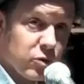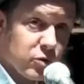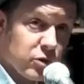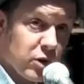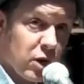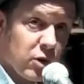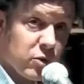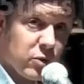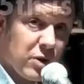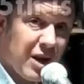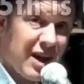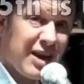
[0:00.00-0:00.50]

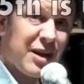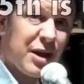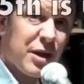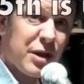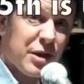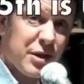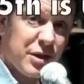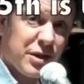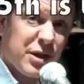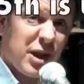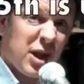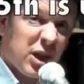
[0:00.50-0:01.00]
note and a
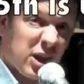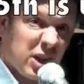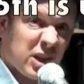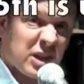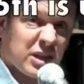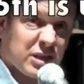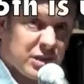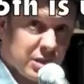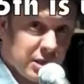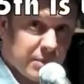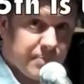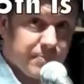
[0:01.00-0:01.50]

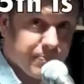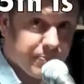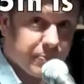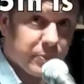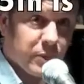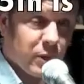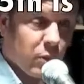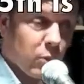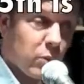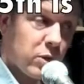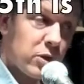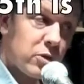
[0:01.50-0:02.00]
third,
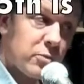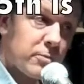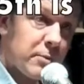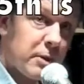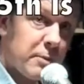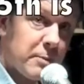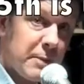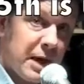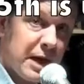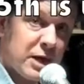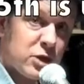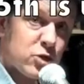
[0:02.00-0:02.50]
whether it be
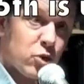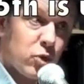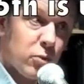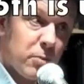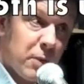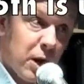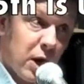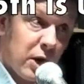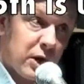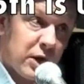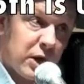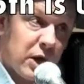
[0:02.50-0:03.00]
major or
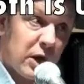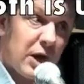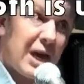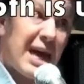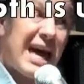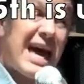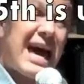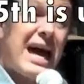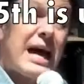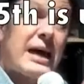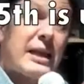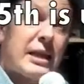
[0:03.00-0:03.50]
minor,
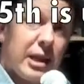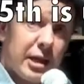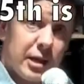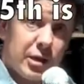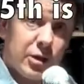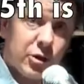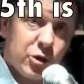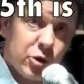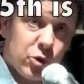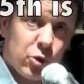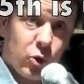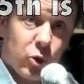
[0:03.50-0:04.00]
and then
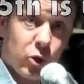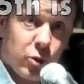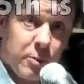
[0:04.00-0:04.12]
it'll sort the